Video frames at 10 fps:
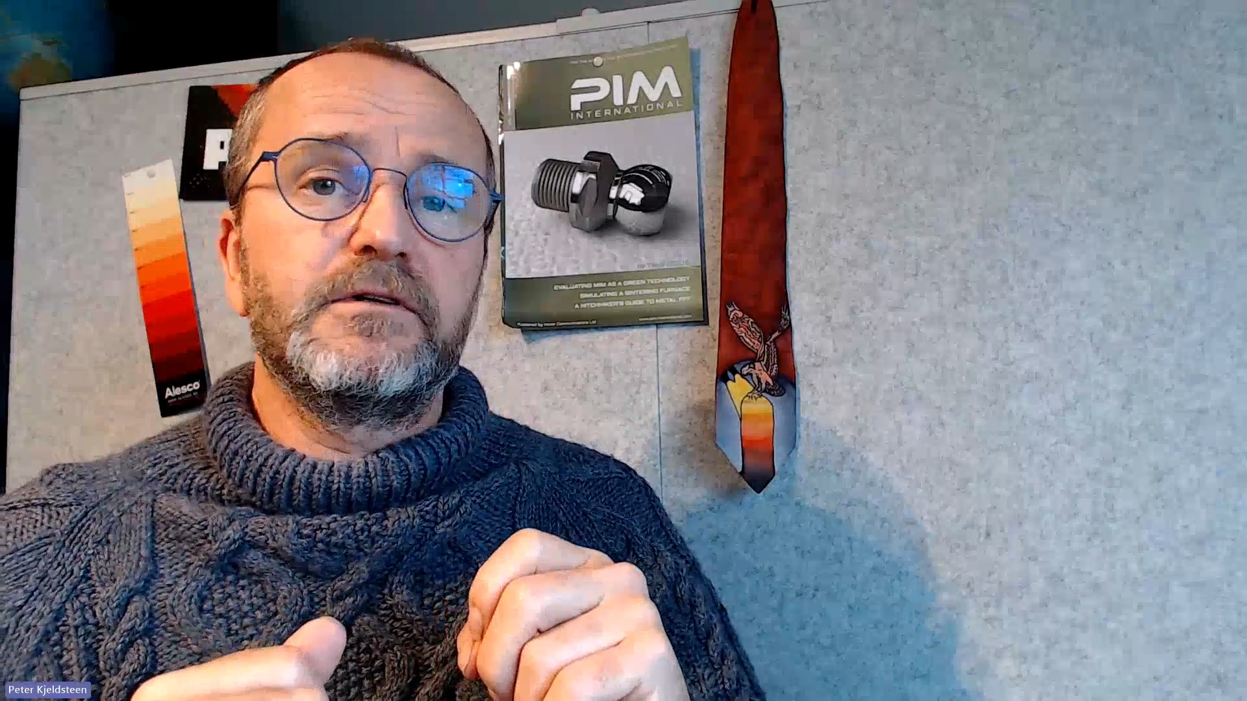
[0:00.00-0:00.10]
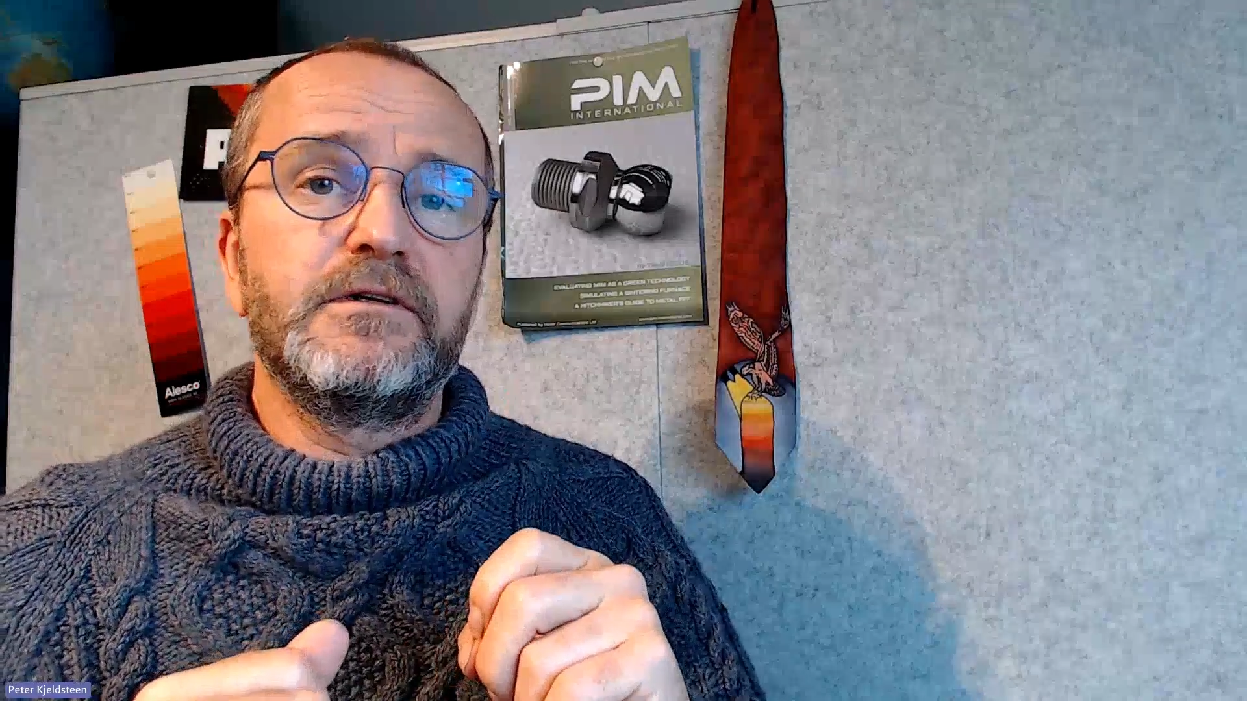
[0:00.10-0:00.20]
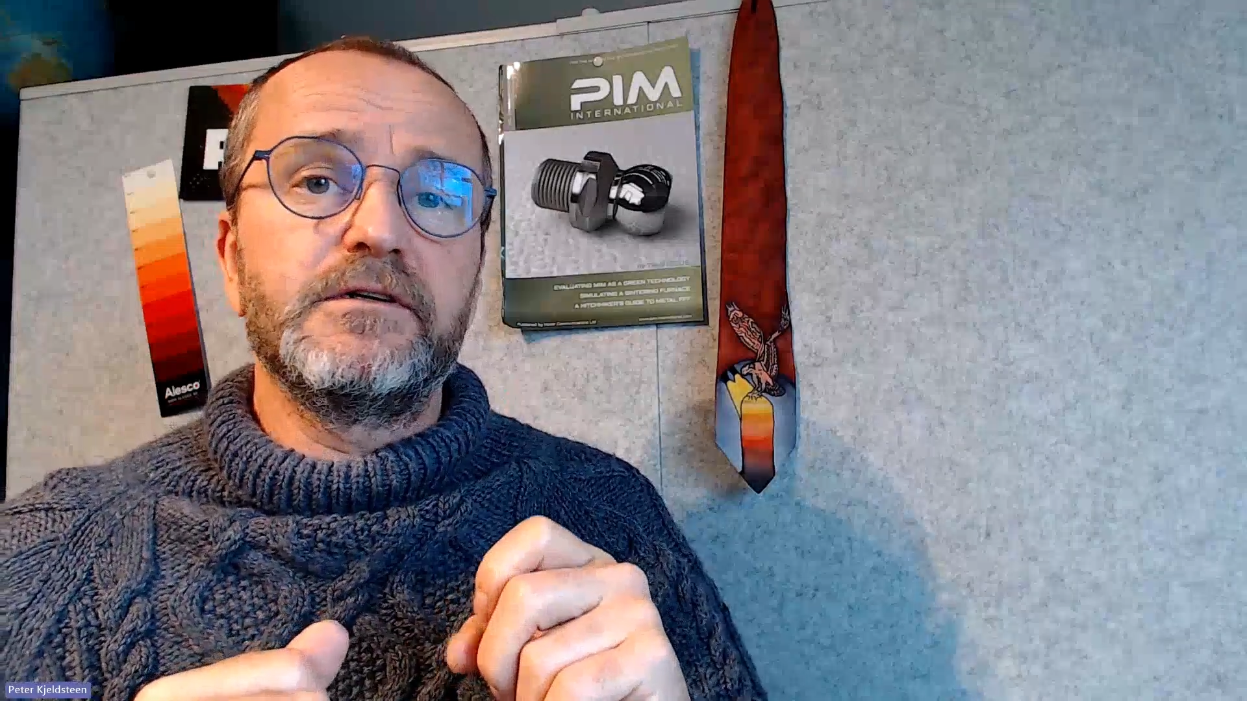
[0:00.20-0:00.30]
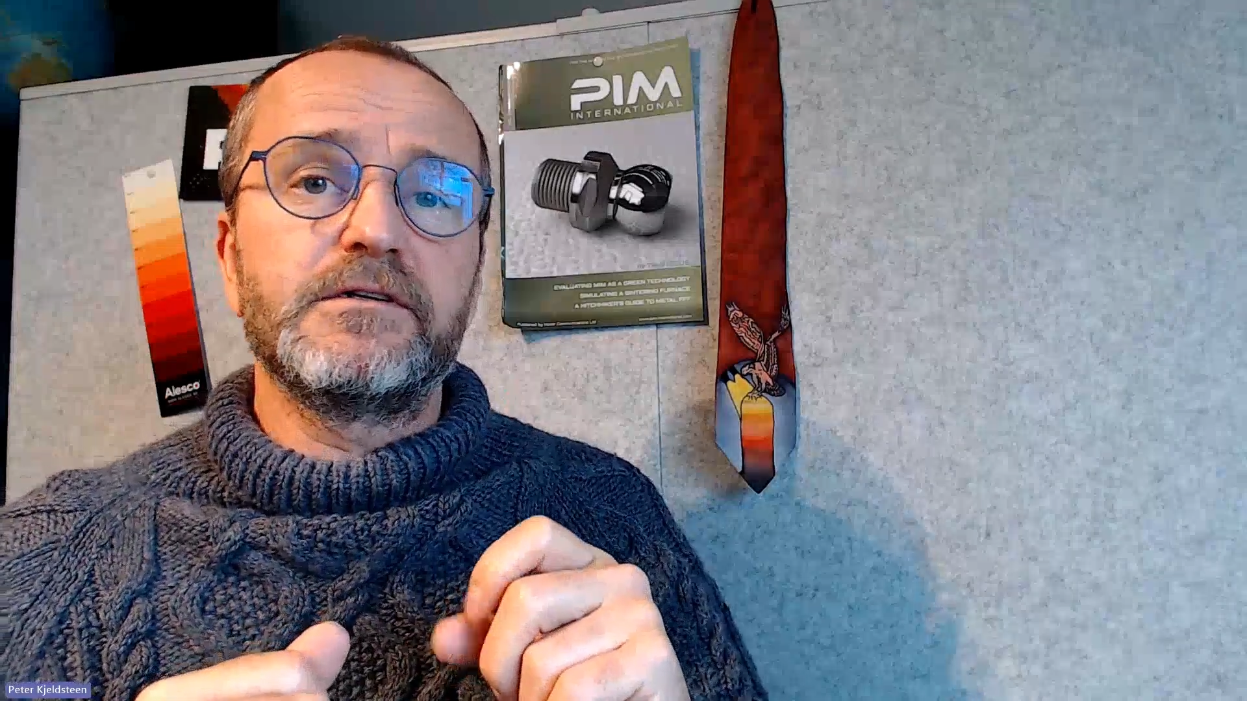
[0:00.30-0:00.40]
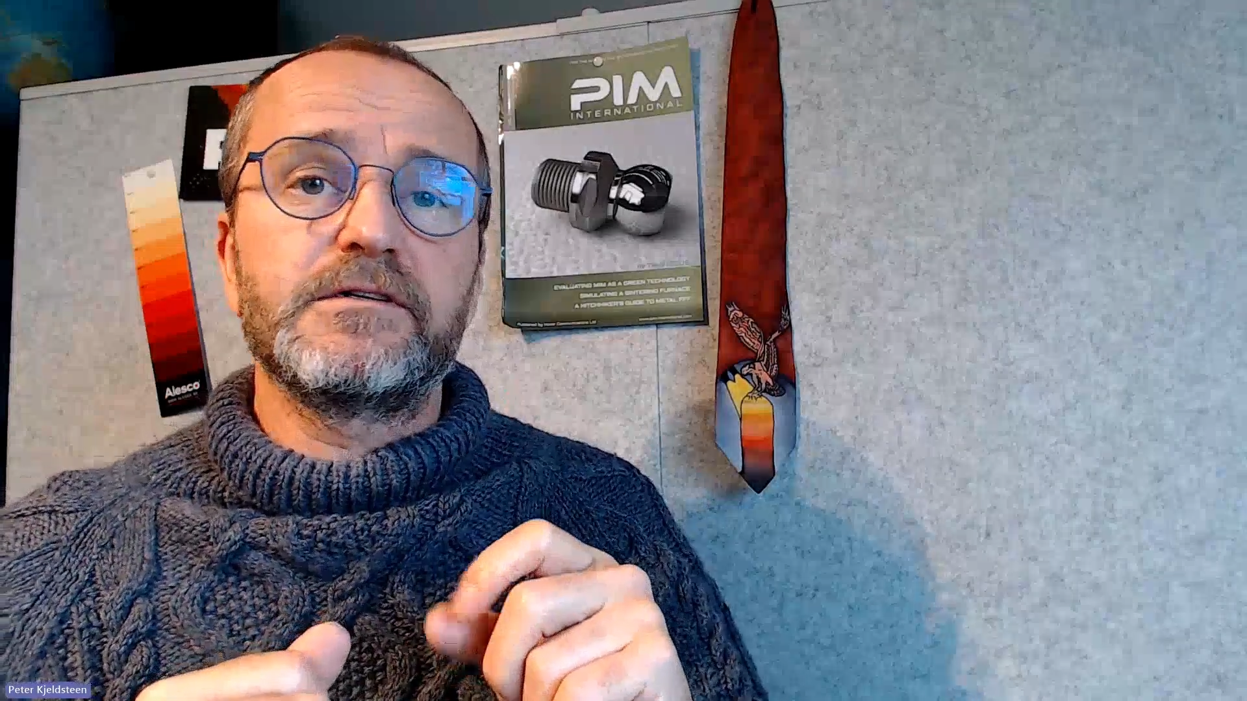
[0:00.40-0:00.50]

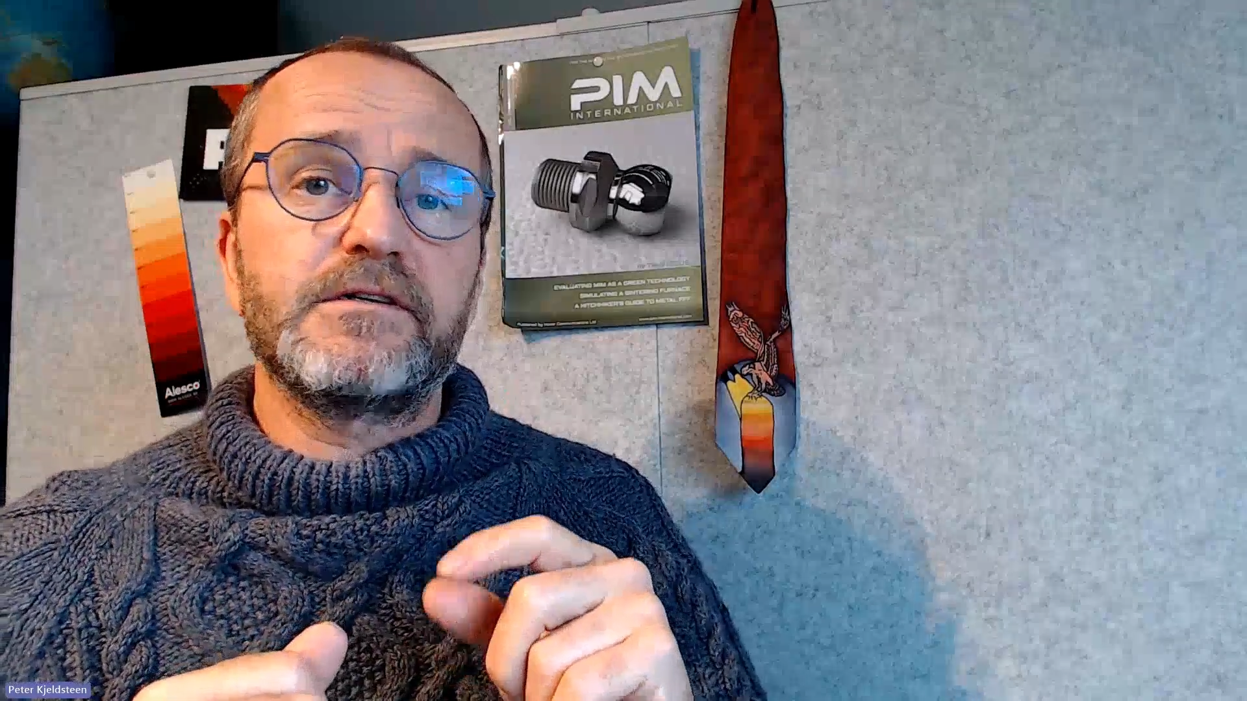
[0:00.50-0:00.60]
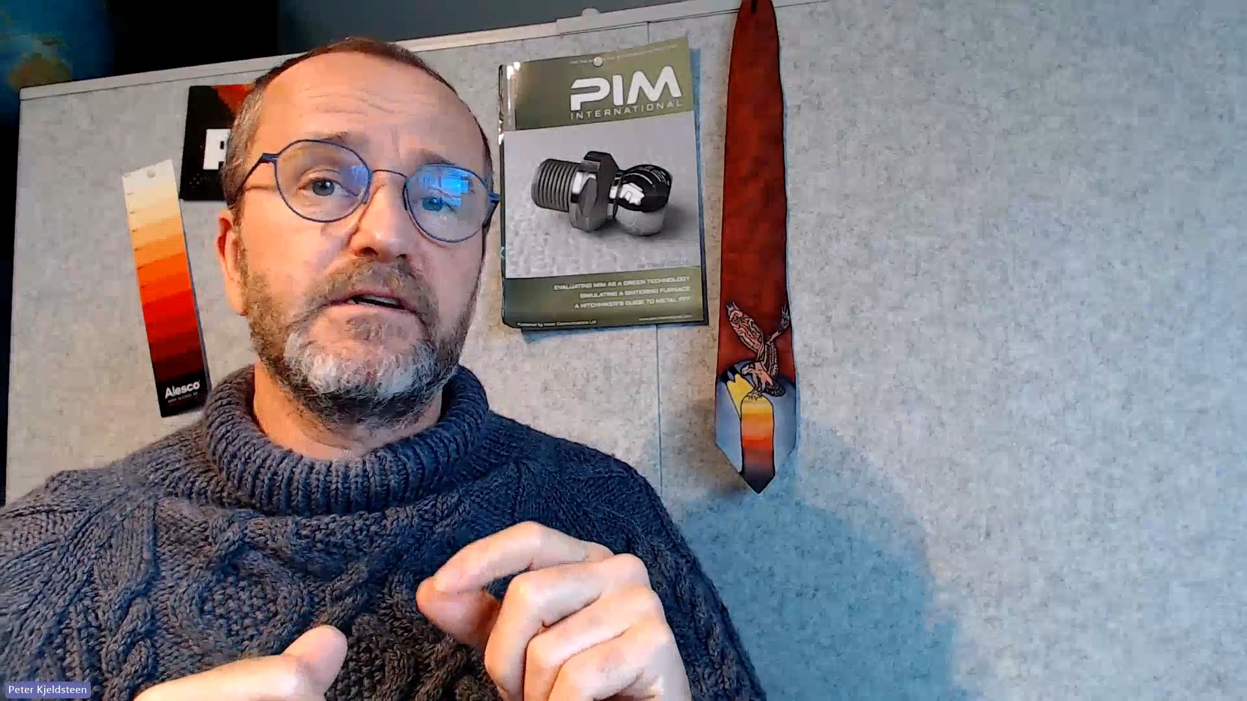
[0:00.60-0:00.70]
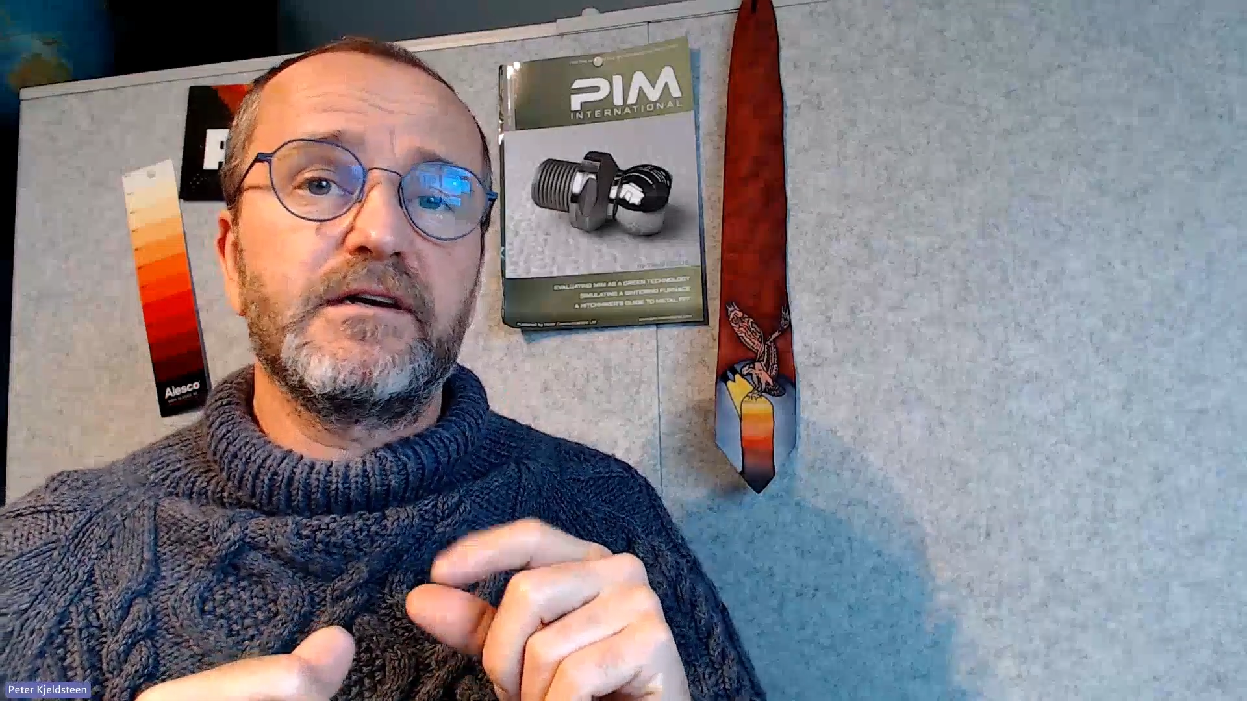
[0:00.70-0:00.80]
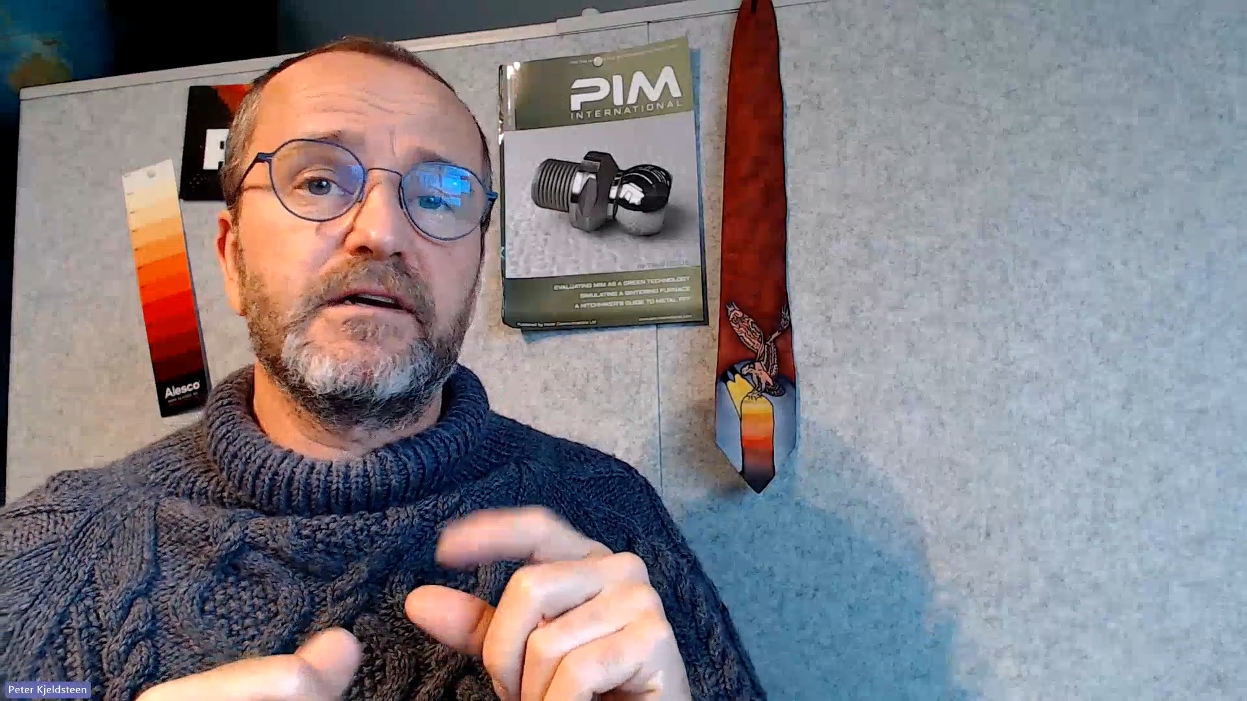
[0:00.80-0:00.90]
is